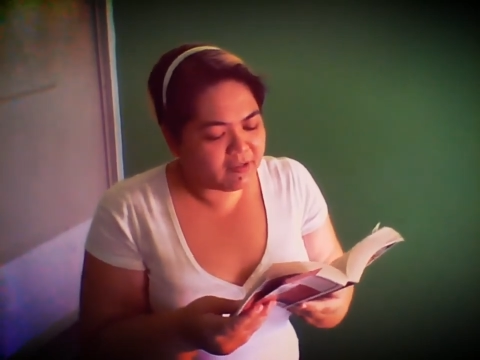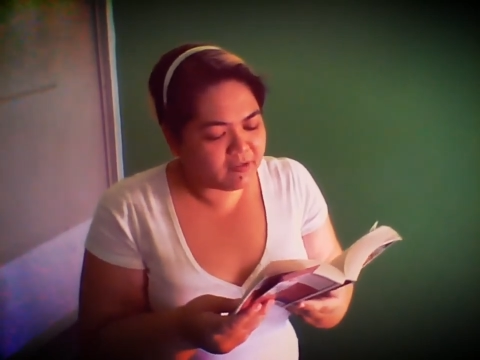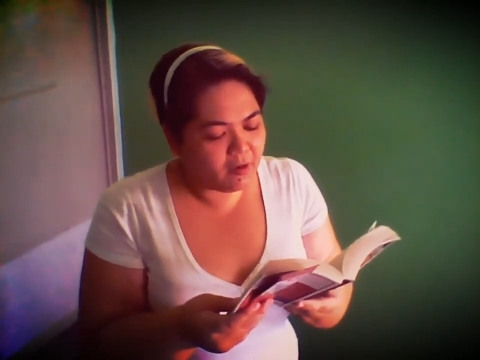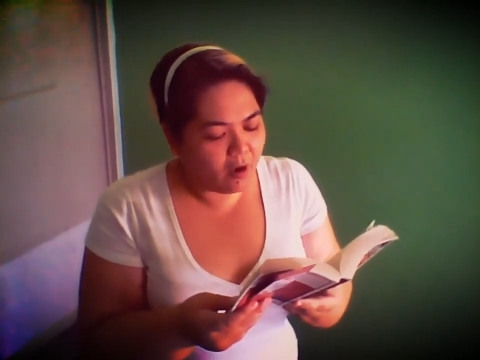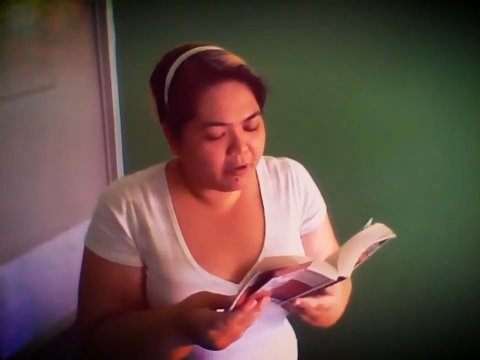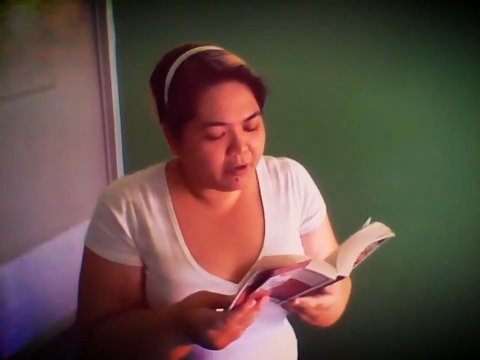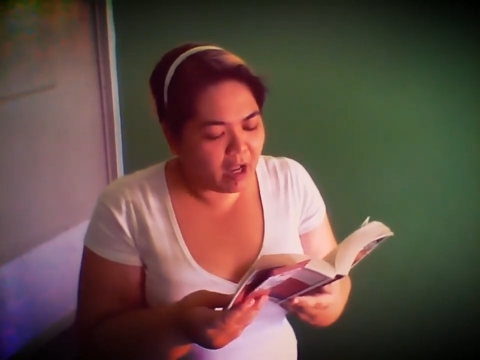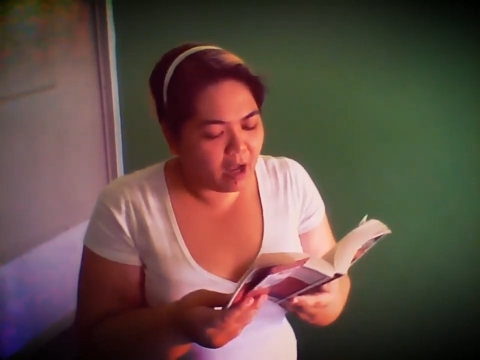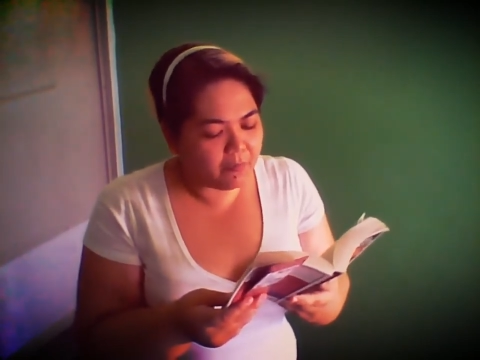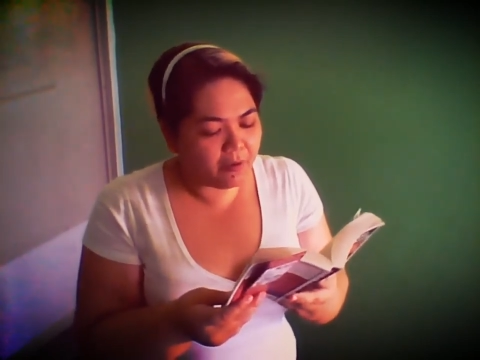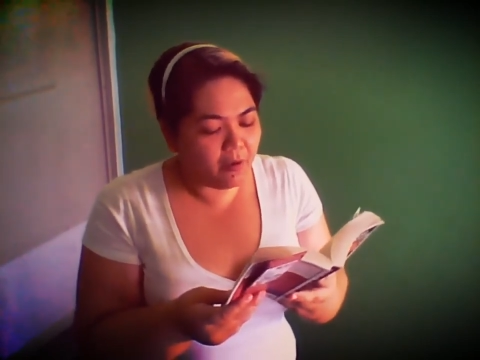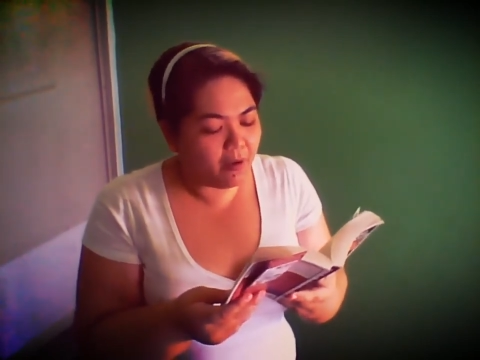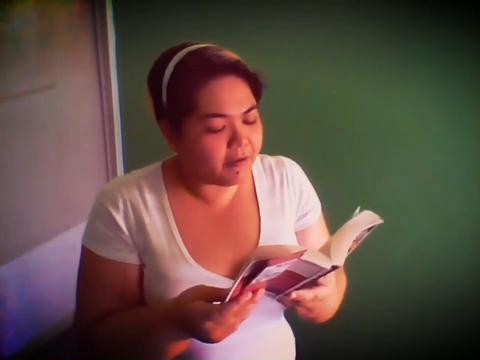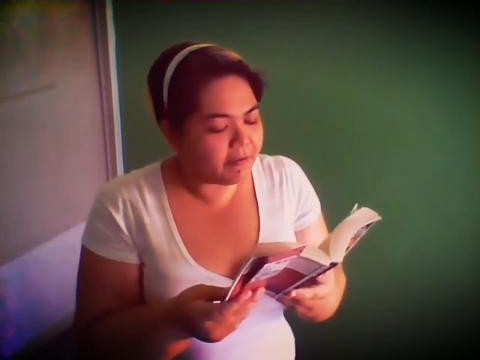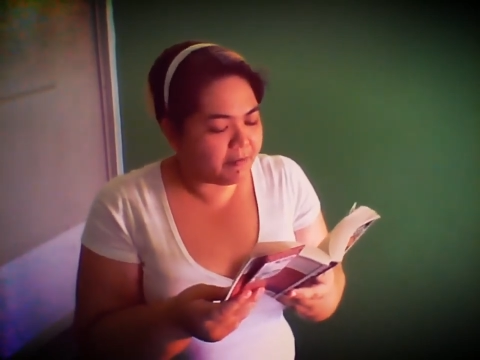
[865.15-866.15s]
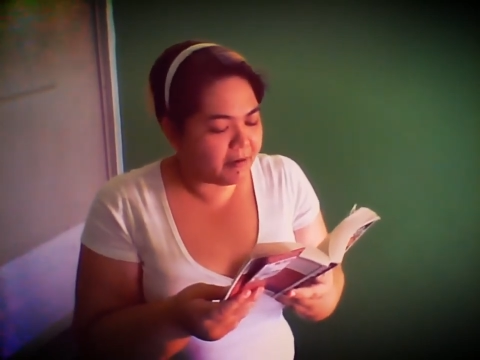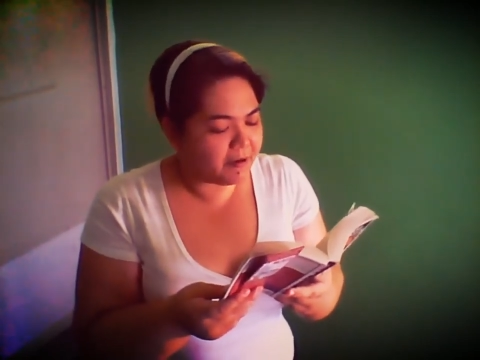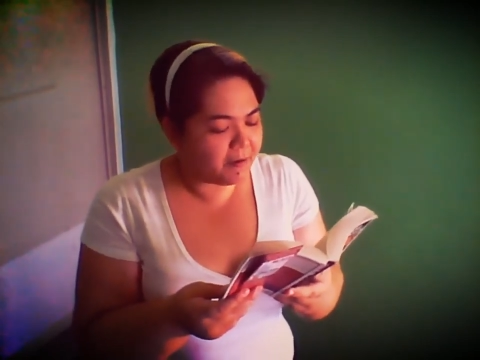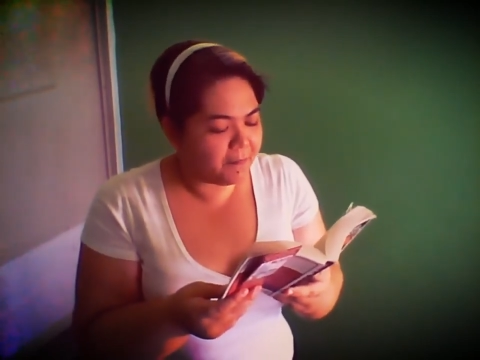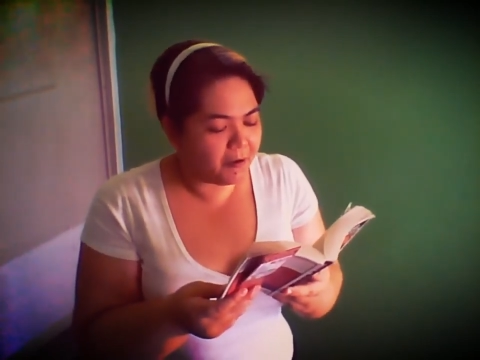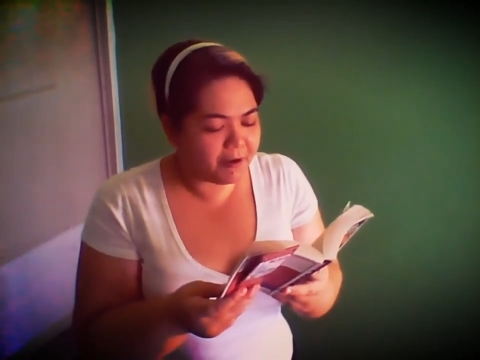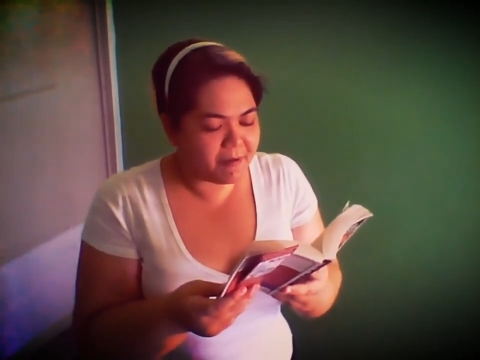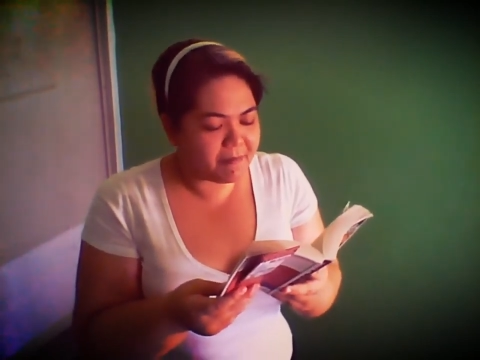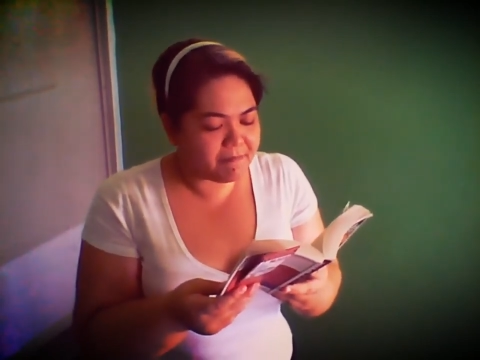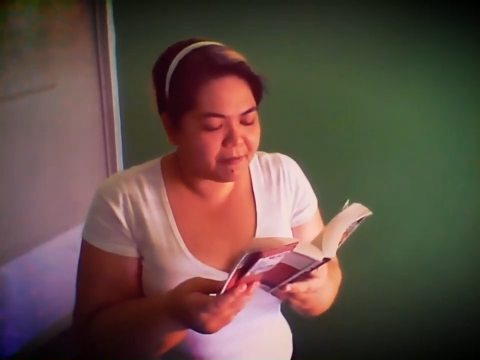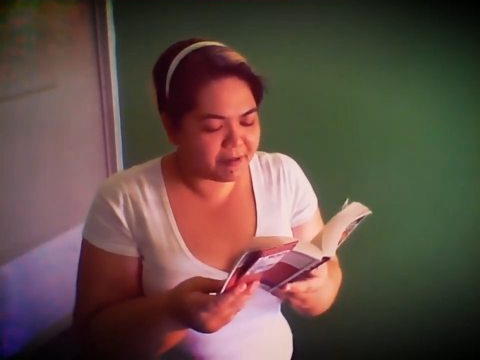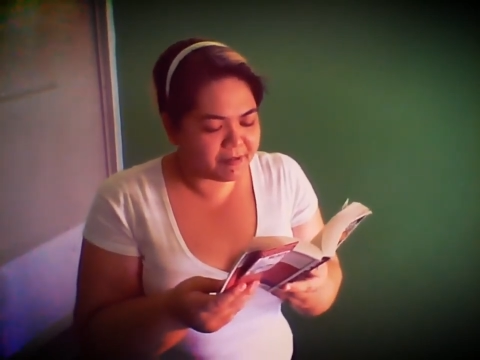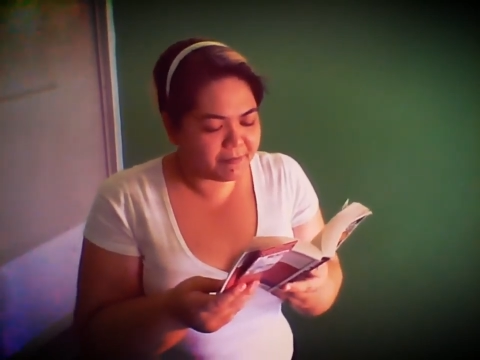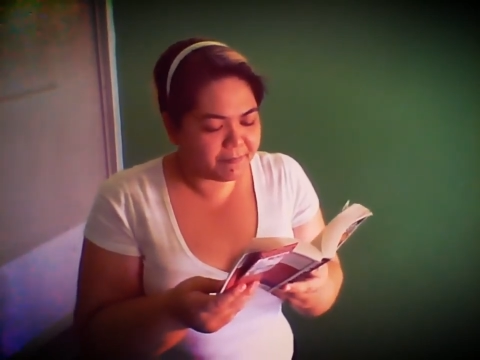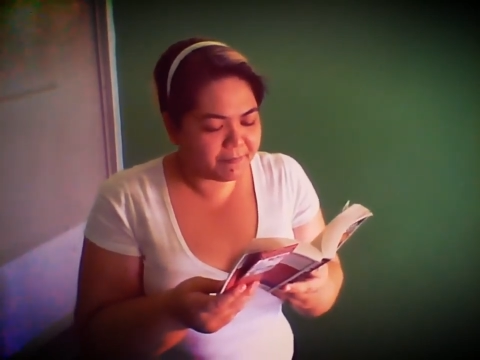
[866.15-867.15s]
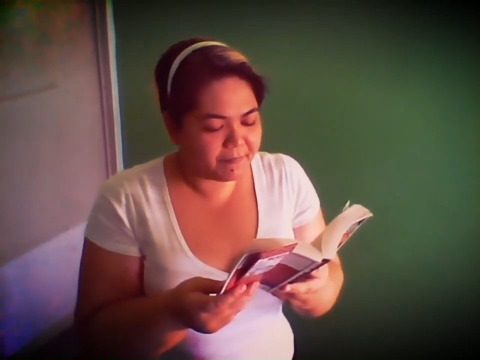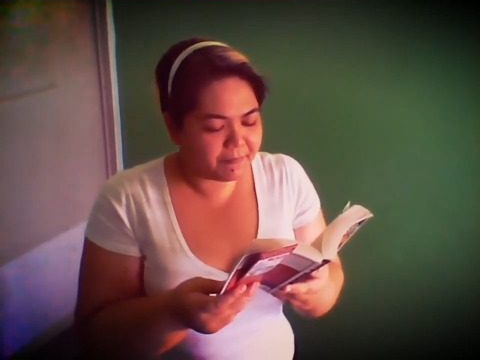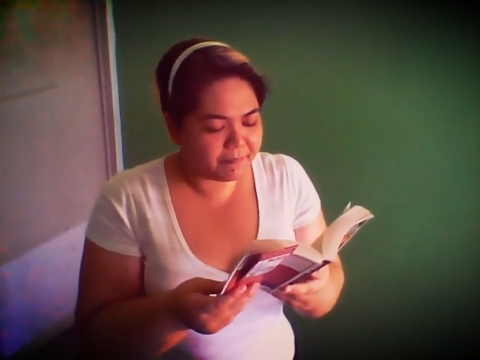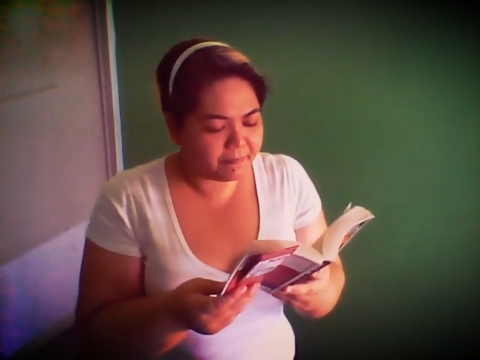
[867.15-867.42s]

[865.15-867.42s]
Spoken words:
is on our honorary board members.